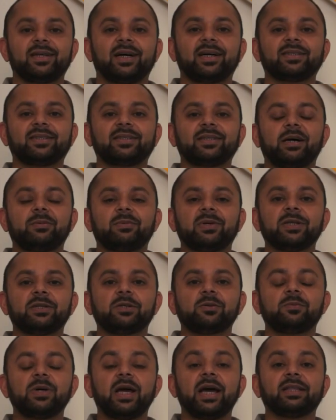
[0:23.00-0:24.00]
Assalamu
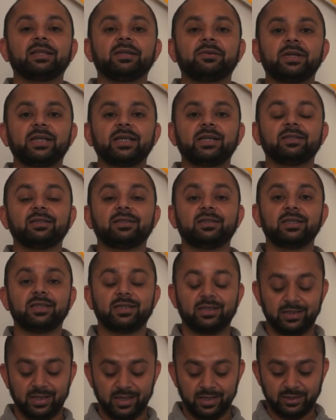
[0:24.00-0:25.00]
alaikum and greetings.
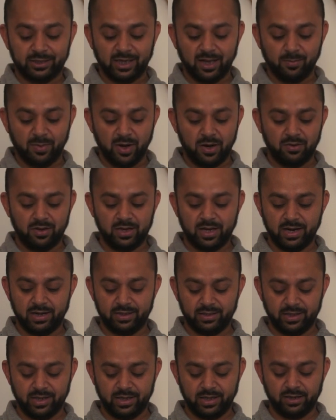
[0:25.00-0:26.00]
This is AliShanMao
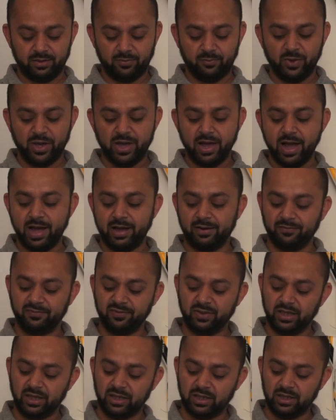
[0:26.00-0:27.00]
and here we
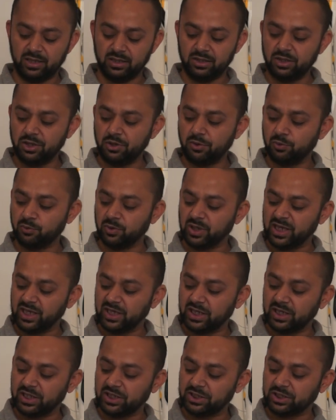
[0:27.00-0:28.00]
have the new
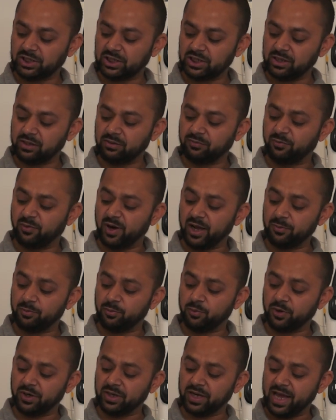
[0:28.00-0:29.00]
Eachine
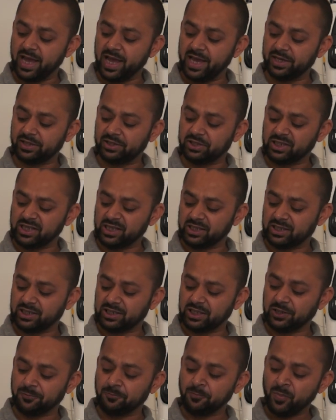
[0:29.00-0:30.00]
5.8
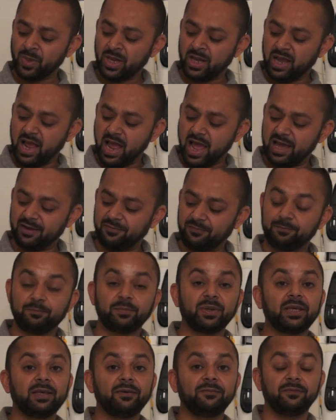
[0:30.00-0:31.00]
GHz
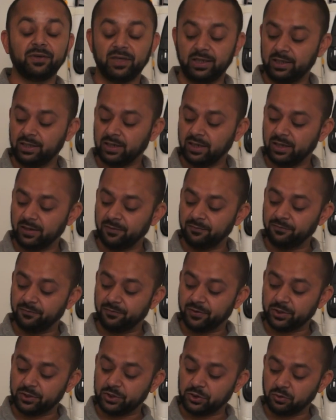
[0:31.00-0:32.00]
FPV
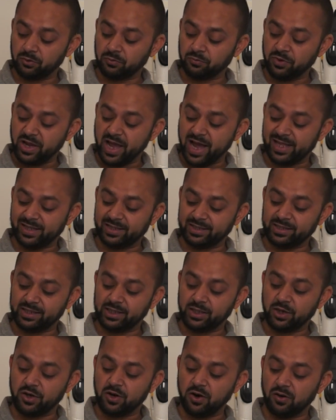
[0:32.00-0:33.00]
virtual
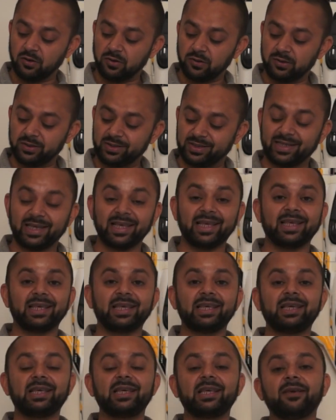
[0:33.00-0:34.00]
reality goggles
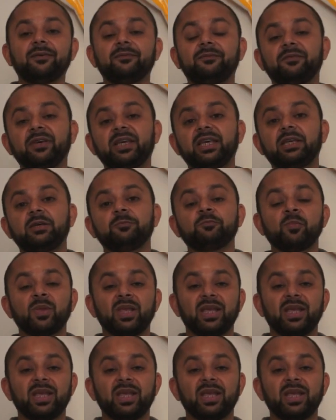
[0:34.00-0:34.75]
EV